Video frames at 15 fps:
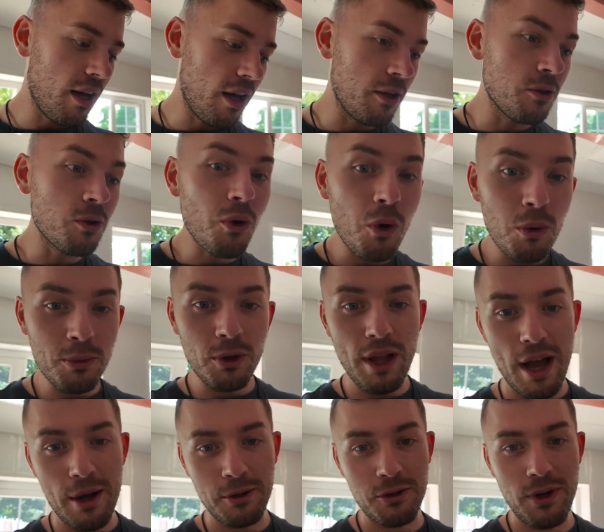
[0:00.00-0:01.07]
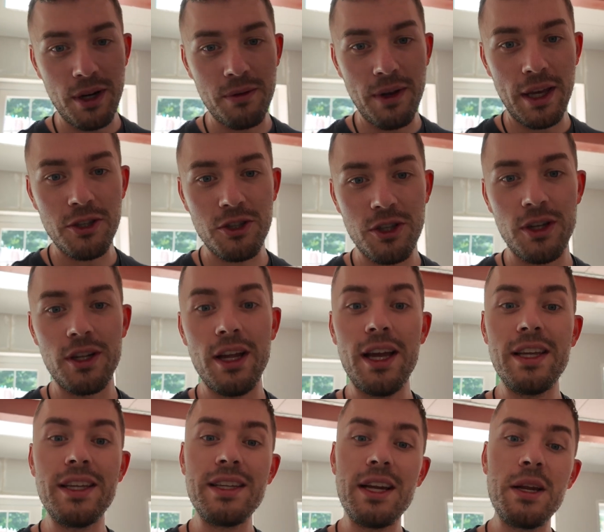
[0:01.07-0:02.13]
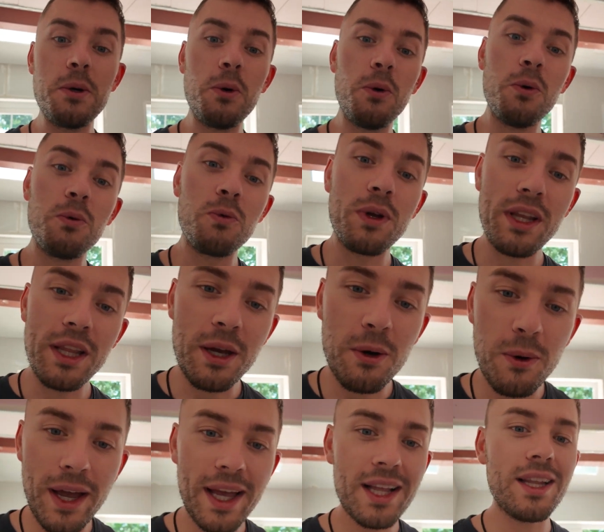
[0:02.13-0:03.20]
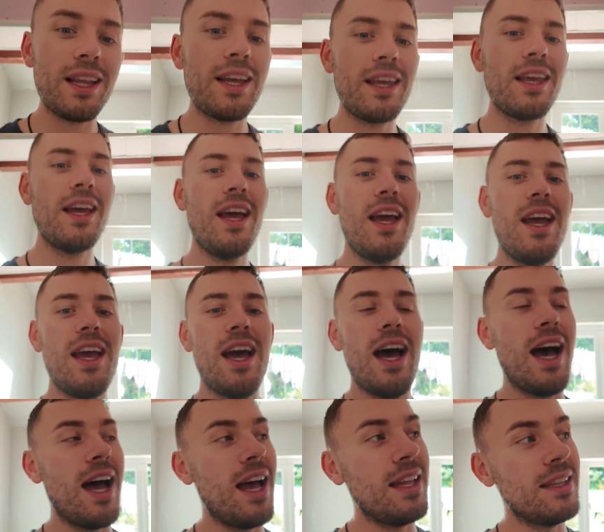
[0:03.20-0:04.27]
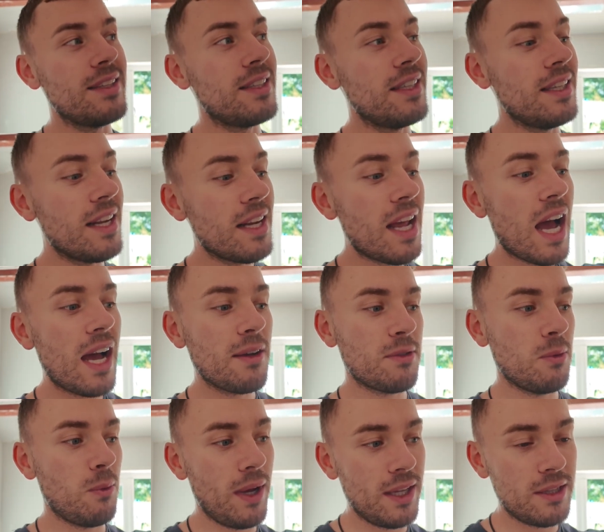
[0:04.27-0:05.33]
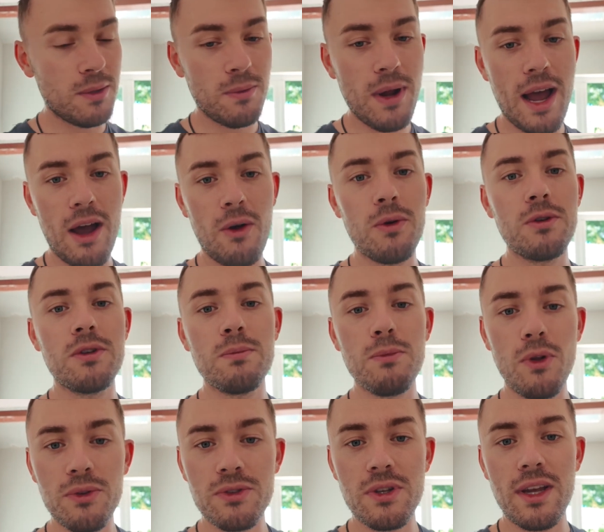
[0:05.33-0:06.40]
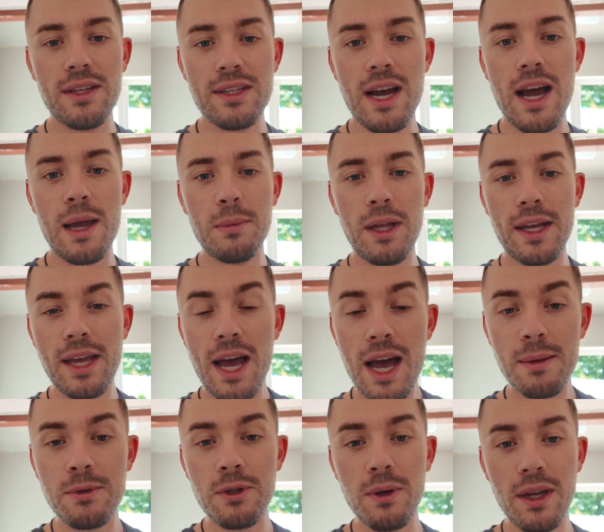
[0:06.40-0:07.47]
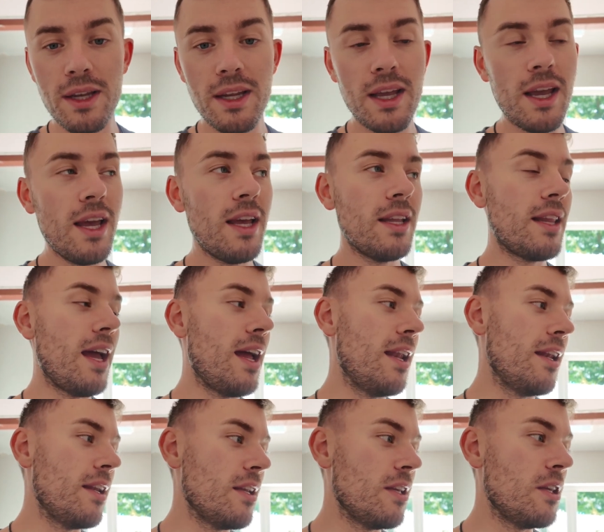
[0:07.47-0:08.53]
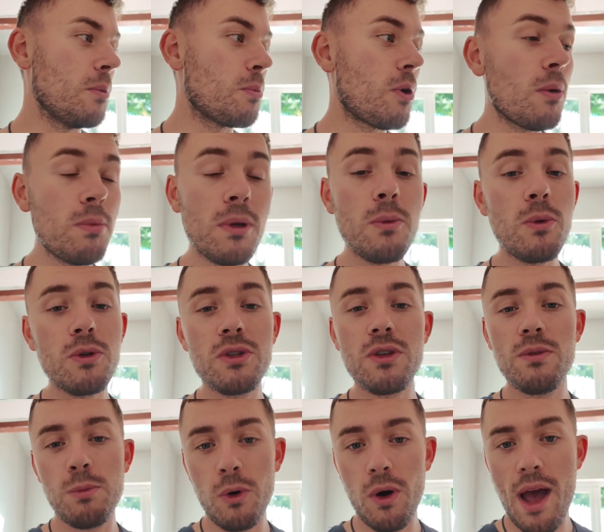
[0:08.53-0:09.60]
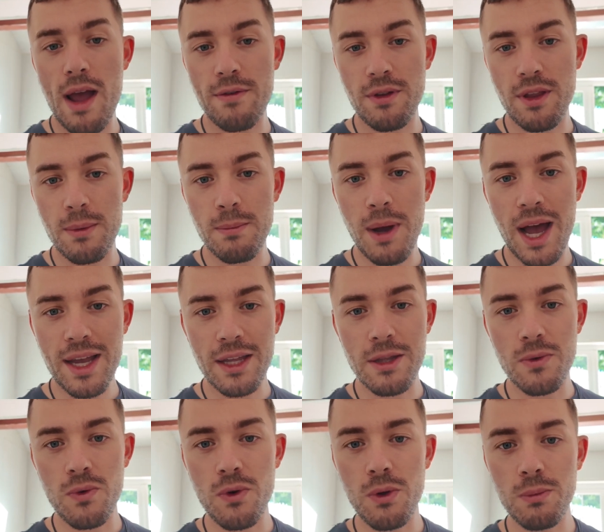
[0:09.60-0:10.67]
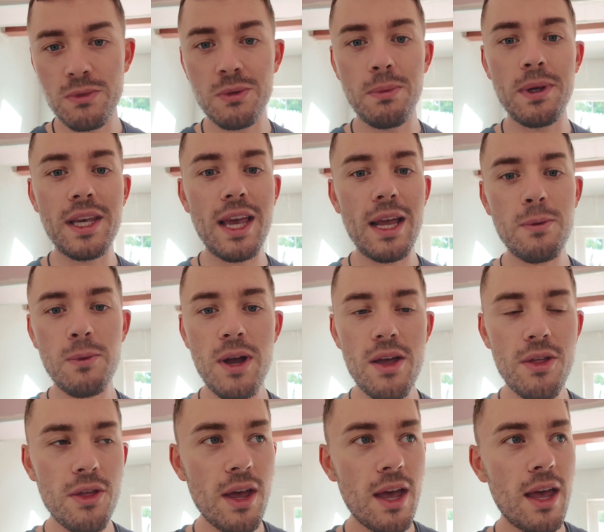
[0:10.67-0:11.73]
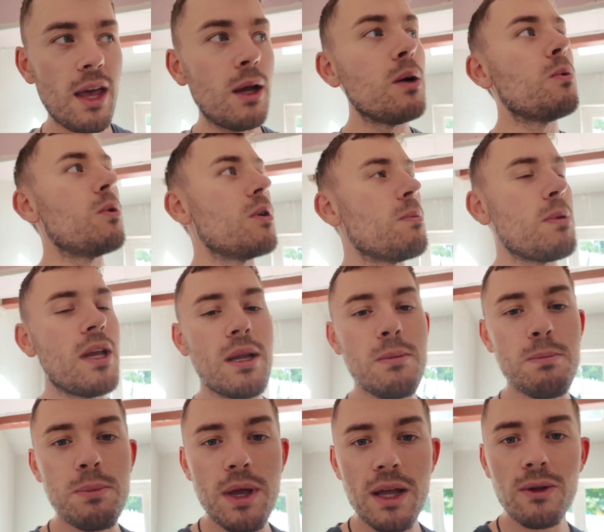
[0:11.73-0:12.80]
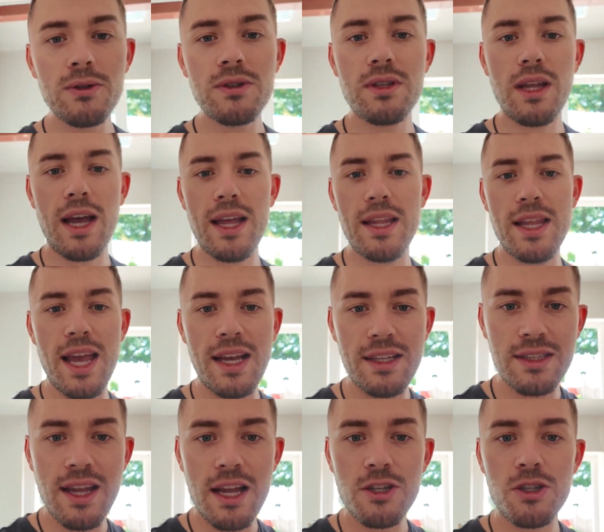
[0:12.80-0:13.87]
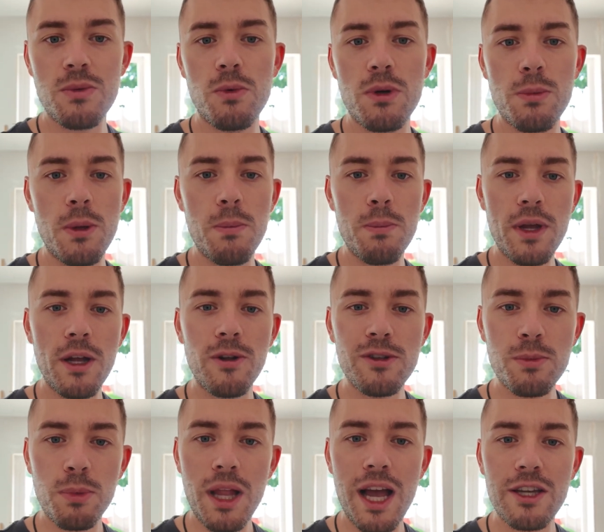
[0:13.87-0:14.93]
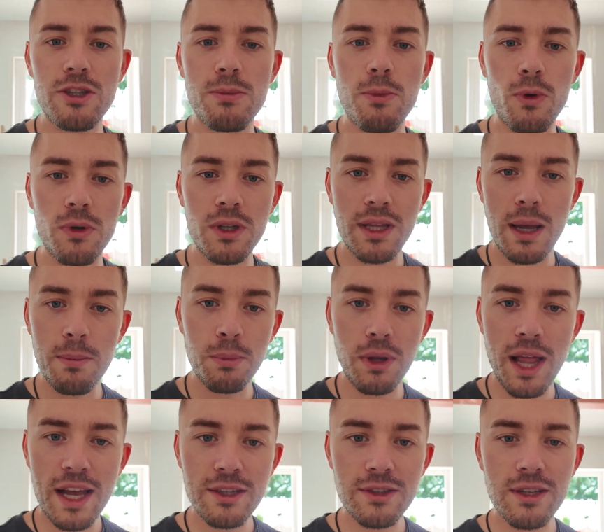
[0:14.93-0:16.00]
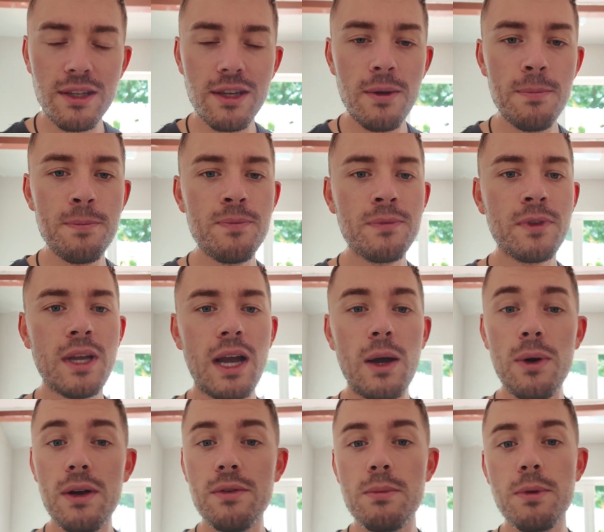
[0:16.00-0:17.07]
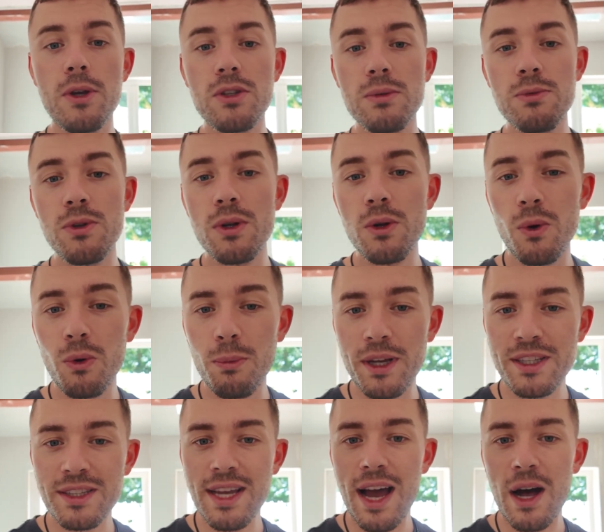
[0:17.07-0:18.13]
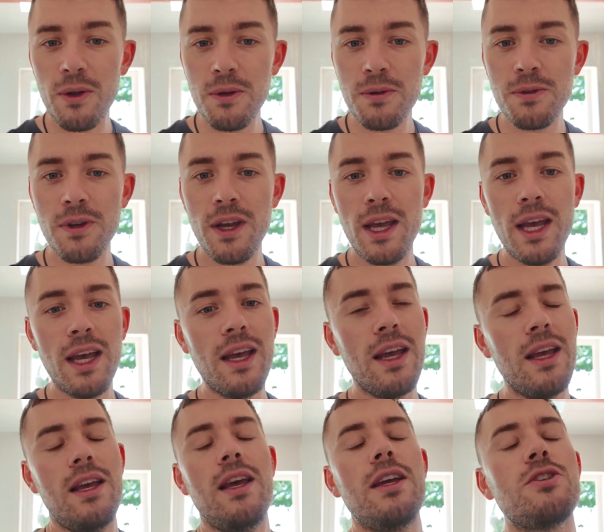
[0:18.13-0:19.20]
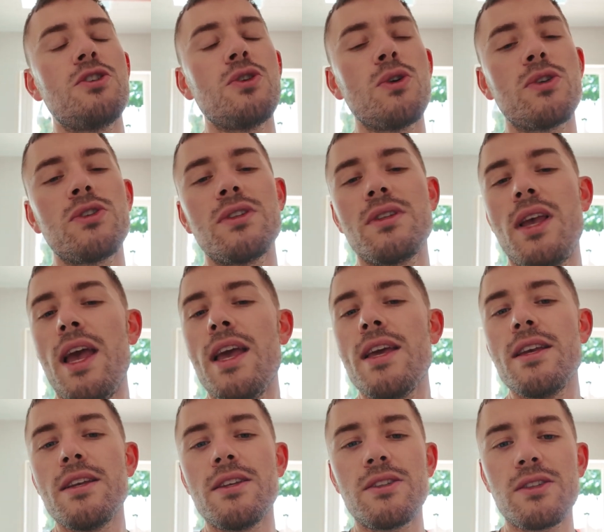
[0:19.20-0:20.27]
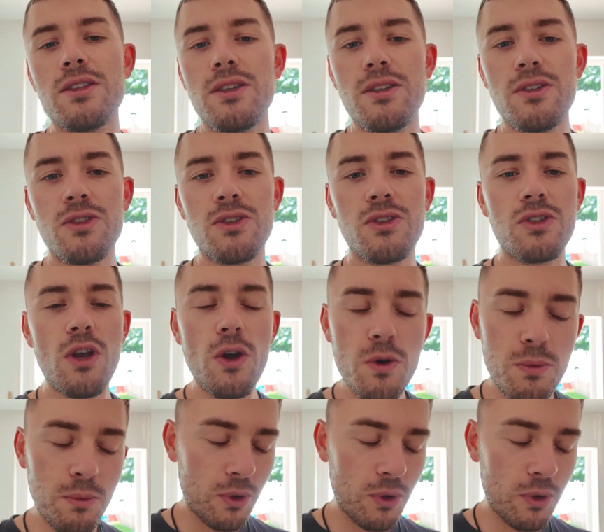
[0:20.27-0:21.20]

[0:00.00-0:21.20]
a normal house renovation and you did it all really quickly and you didn't have to wait around months at a time like I'm doing, then you probably wouldn't have put everything back in the room to begin with. It would have been built, like the extension would have been built, plasterboarded, then plastered. However, because I'm doing it all myself, it just takes so